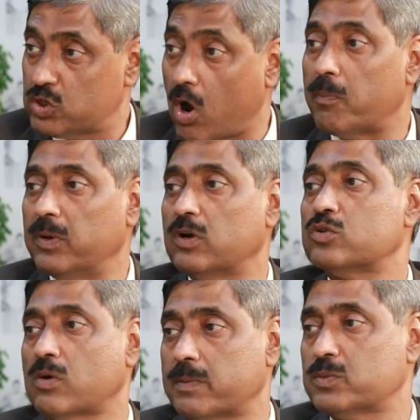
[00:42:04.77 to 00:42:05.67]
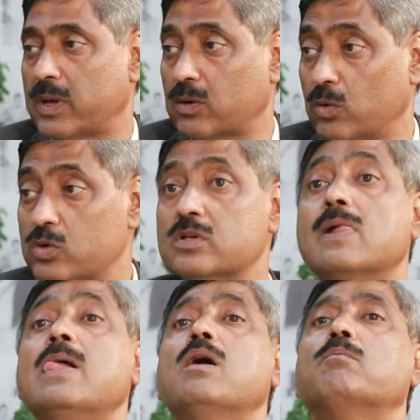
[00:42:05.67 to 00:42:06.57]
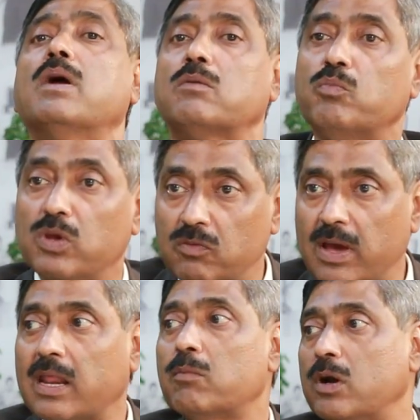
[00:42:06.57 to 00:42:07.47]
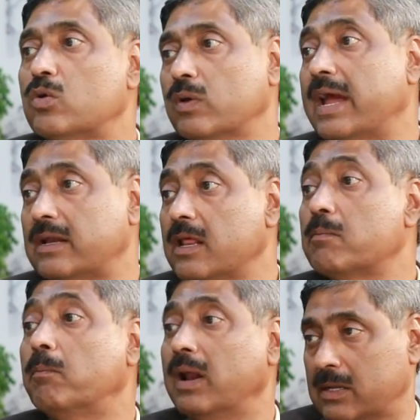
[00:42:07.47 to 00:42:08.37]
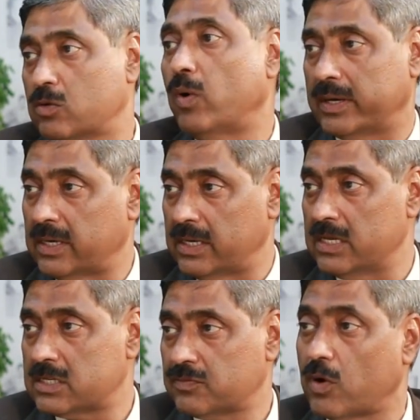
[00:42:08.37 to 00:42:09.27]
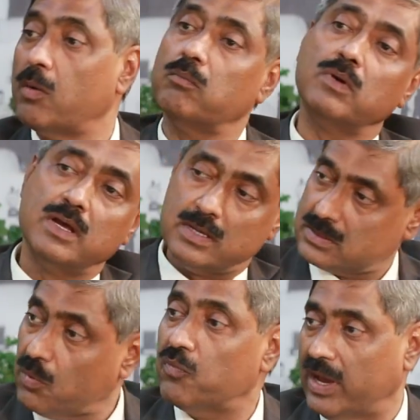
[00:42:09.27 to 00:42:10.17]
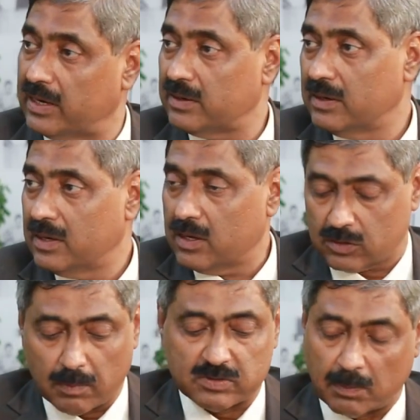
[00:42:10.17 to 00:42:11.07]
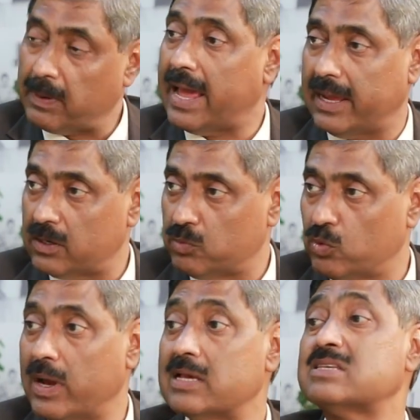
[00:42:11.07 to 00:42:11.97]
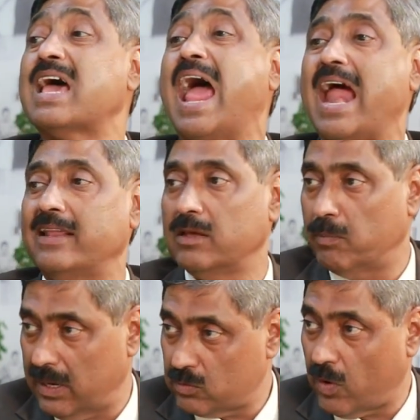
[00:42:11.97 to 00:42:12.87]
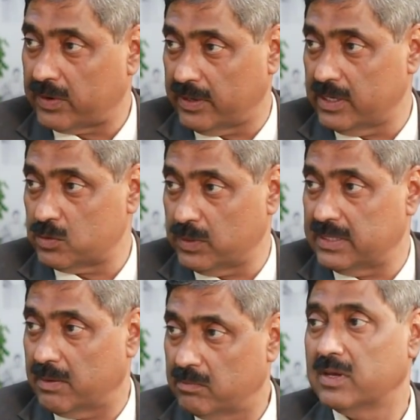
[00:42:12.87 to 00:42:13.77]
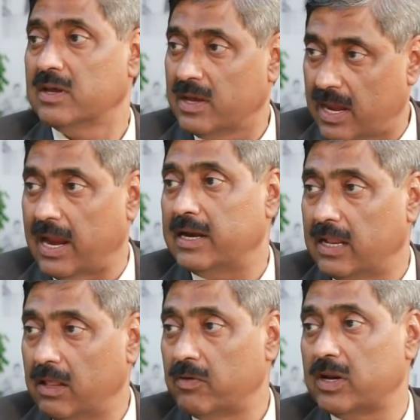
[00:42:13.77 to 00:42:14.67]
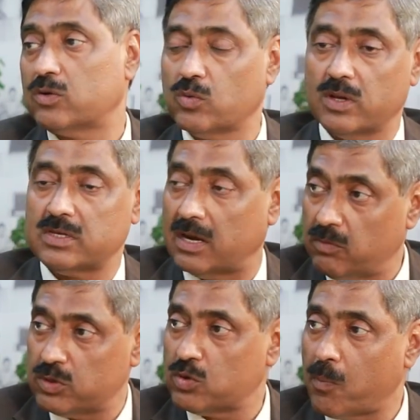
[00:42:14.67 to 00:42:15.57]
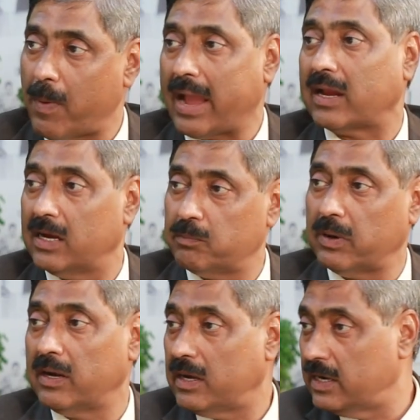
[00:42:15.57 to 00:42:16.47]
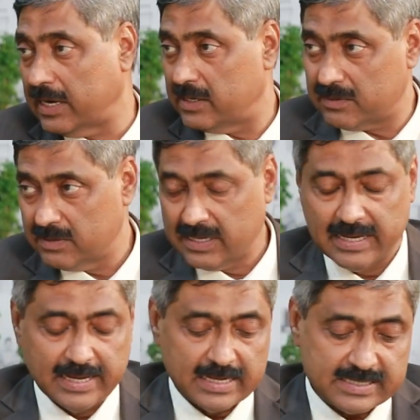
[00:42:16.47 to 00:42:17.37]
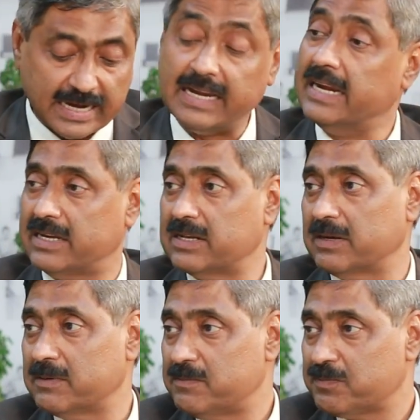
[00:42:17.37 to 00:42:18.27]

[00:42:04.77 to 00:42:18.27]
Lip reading: shop because shops were closed, but we were able to get in bulk quantities from somewhere, some supplier who has had the bulk quantities with them, and deliver it to us, and we used to pack it, print it and send it.